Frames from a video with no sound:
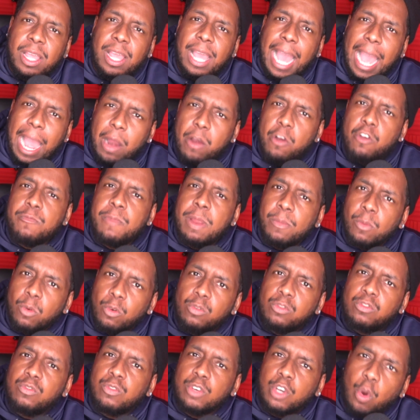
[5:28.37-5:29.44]
I remember
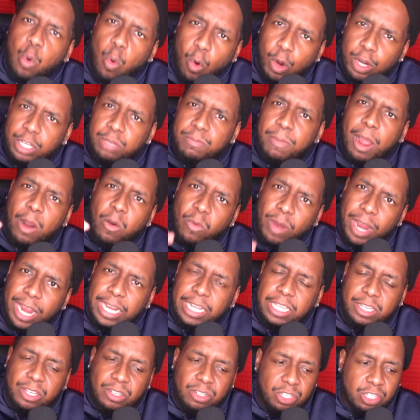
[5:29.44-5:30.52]
was recording my
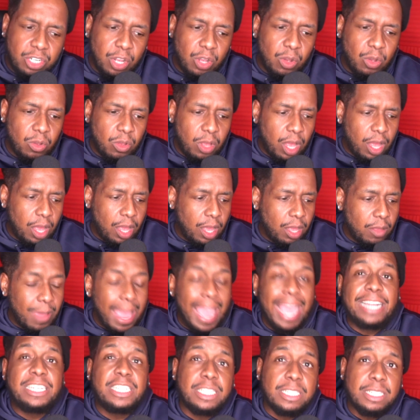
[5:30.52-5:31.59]
radio show.
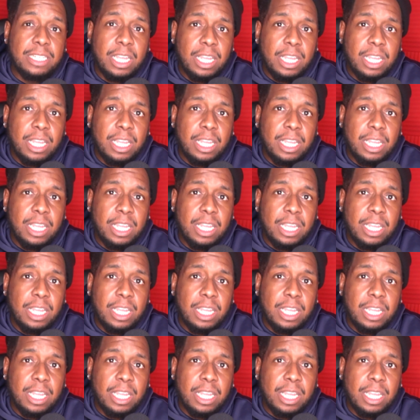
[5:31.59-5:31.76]
Actually,